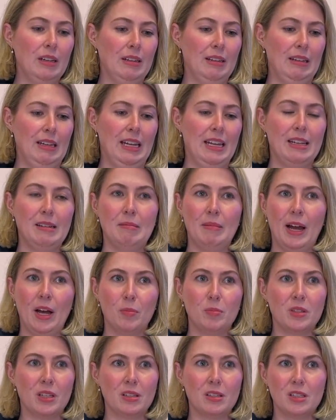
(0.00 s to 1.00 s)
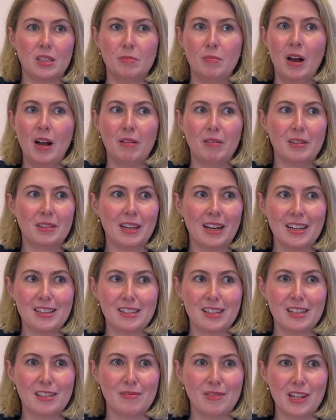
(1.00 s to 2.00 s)
It helps us democratize
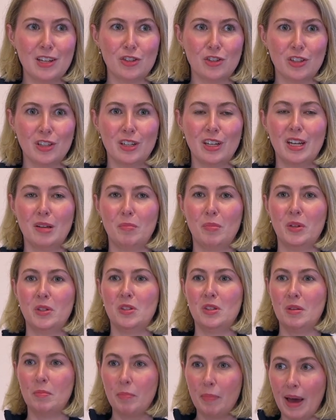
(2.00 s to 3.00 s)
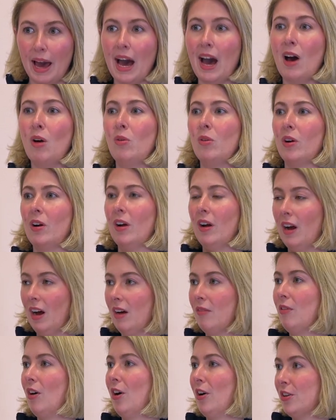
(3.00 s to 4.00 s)
innovation. It puts the power
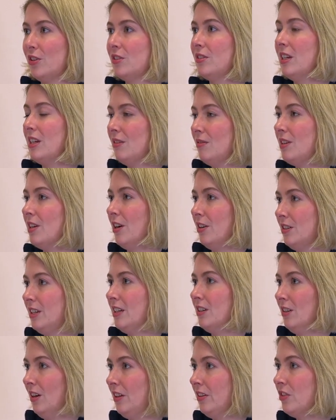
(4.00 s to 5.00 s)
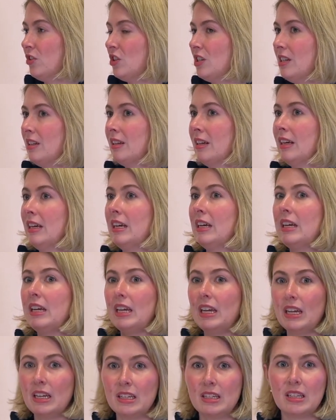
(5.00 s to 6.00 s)
of our state-of-the-art technology
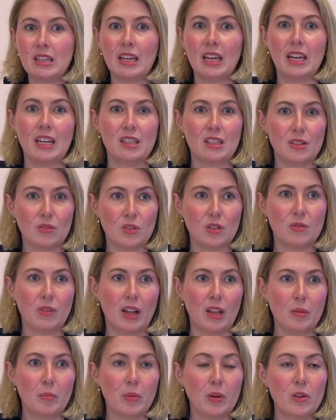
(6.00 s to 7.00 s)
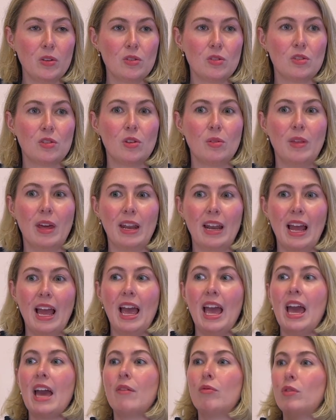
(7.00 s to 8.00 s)
into the hands of developers so that
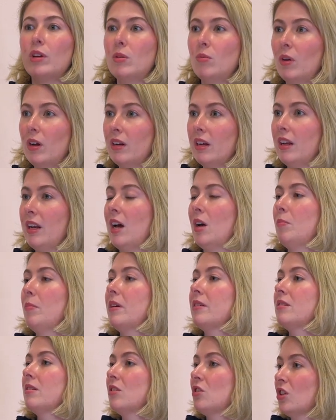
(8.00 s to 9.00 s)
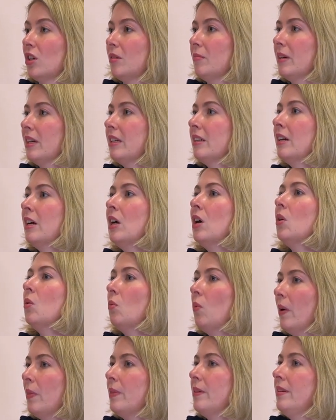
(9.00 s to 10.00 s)
everyone can help us determine
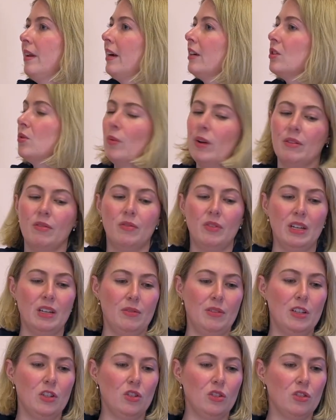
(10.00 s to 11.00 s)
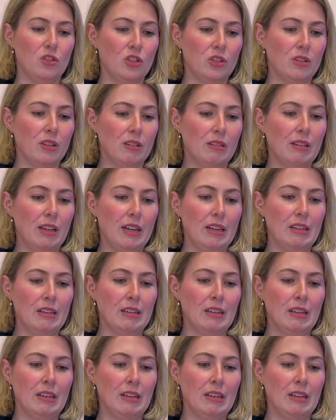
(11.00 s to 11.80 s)
what the next wave of innovation should look like.